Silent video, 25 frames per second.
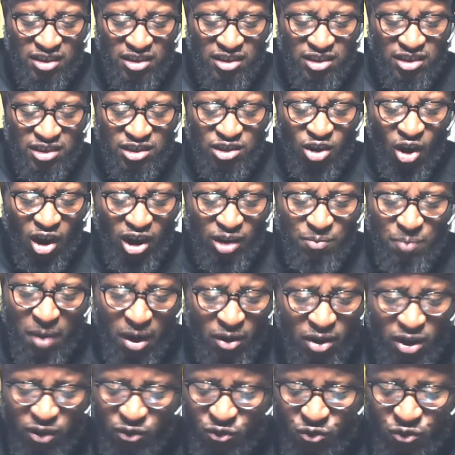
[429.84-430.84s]
dark
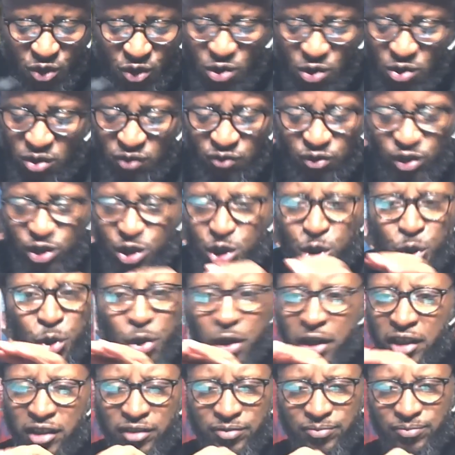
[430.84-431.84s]
berry fruit for
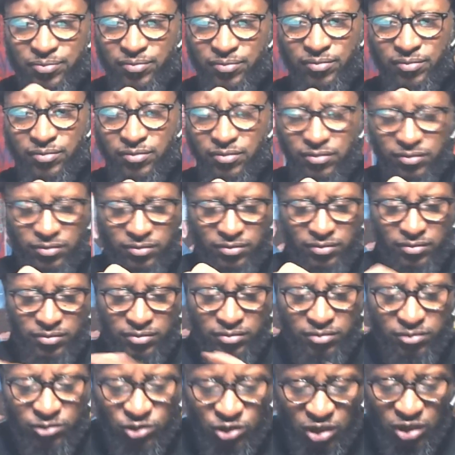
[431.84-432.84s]
sure.
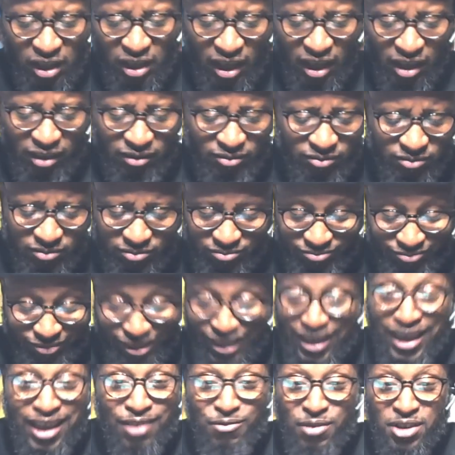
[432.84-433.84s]
Okay,
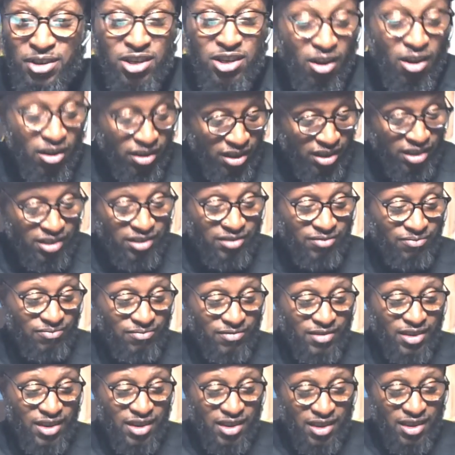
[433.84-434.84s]
again, we're talking
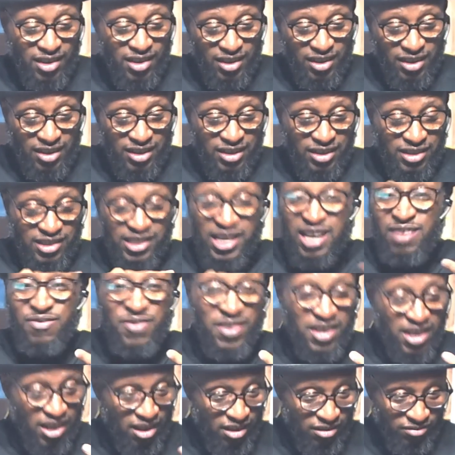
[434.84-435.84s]

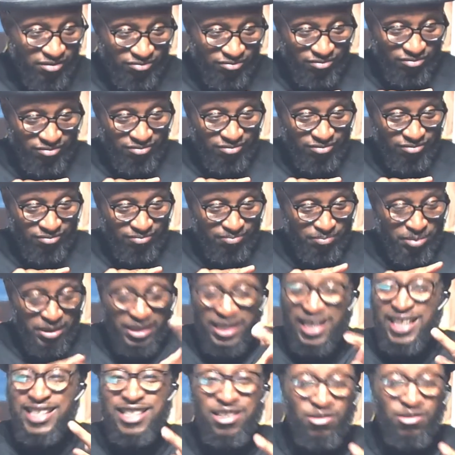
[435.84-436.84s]
Zinfandel,
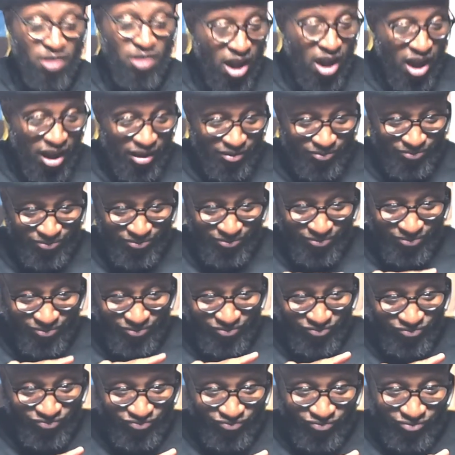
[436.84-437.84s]
Petite Sirah,
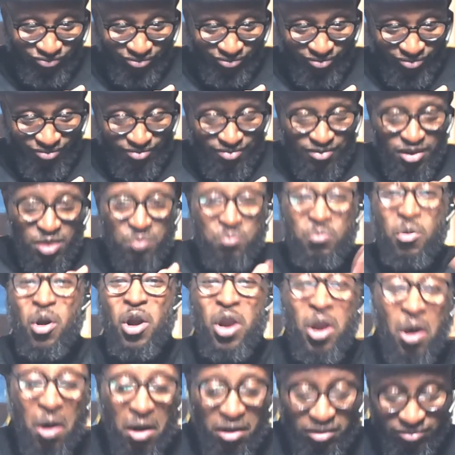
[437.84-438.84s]

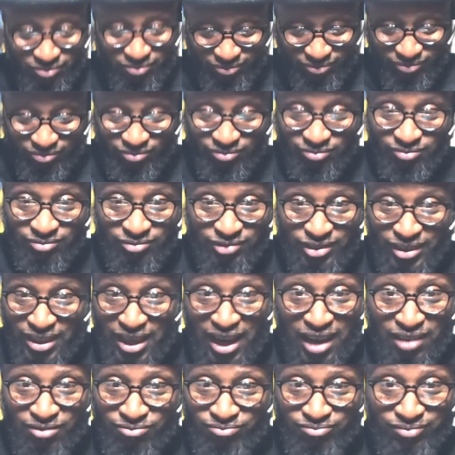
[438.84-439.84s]
Merlot. All
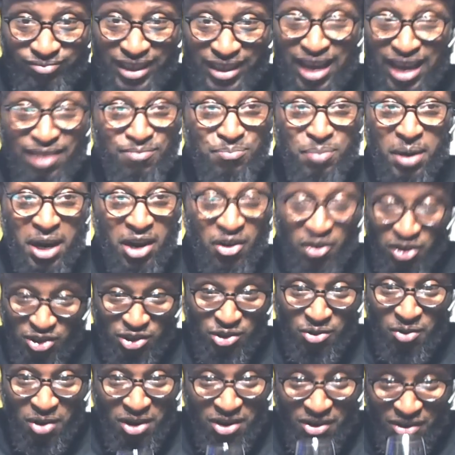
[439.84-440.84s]
right, we got berries
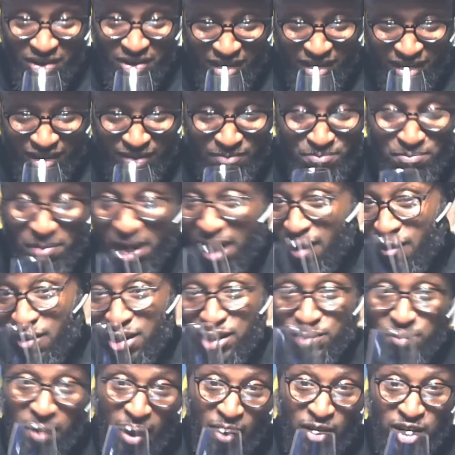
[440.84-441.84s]
going on here. Berries,
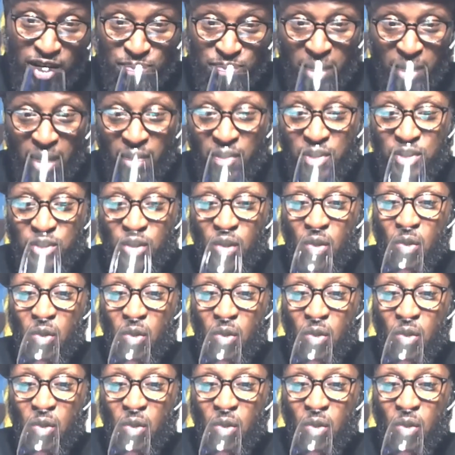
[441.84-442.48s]
berries, berries.